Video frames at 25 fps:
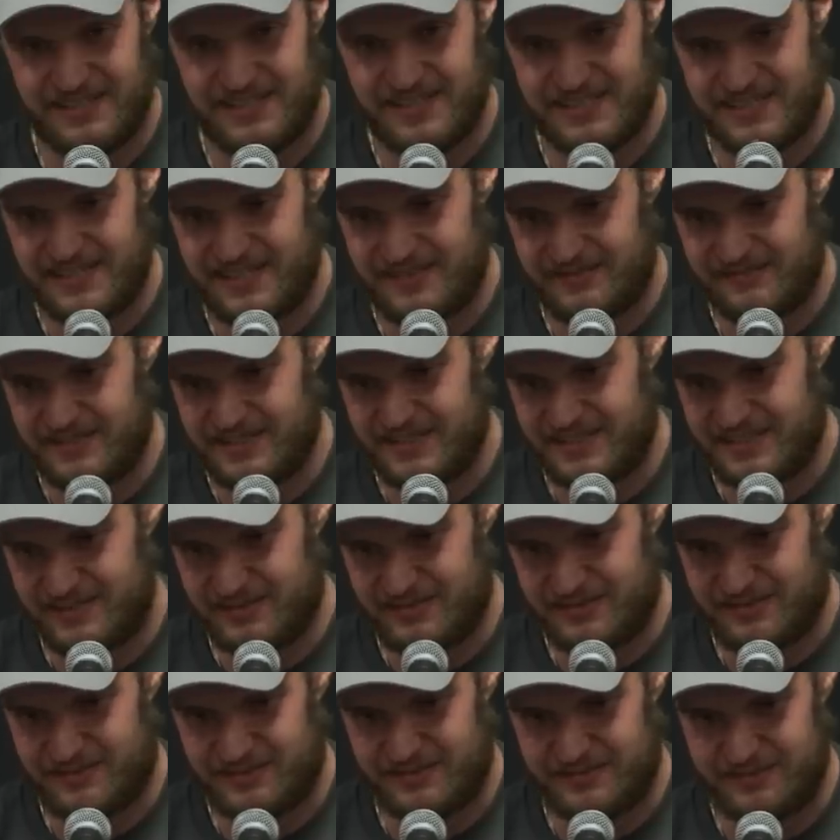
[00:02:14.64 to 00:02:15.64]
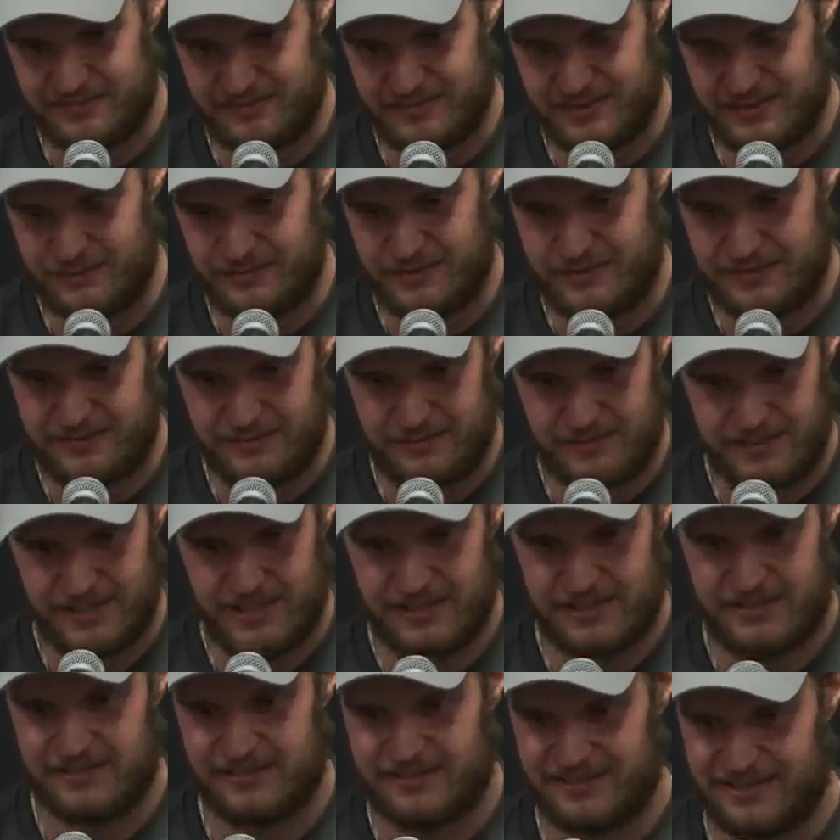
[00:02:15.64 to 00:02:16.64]
guys have that. So, but we
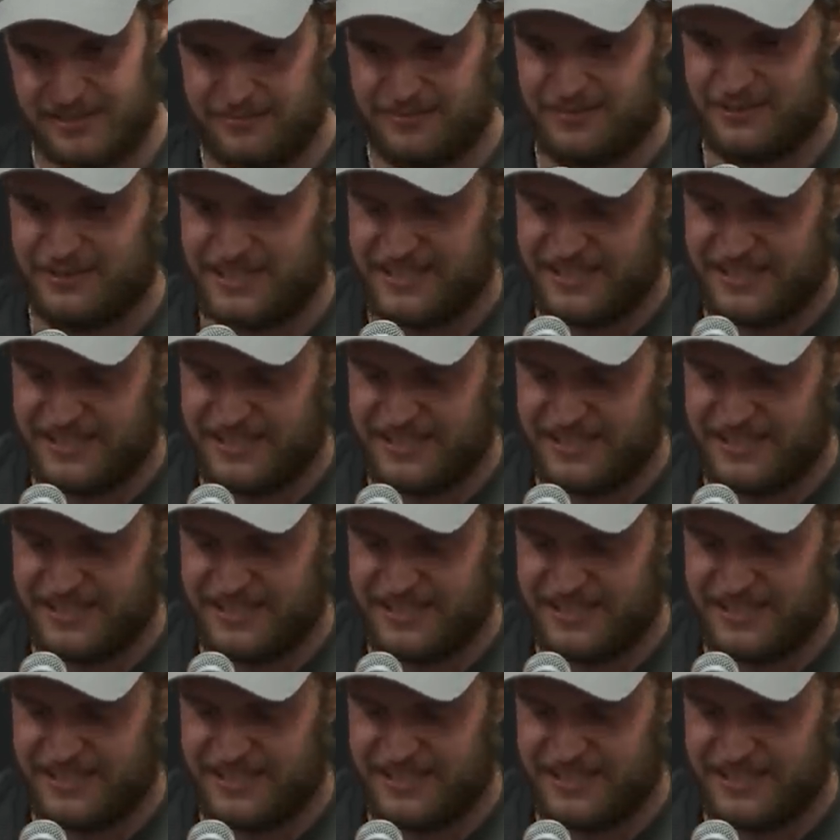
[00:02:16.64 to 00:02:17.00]
can talk about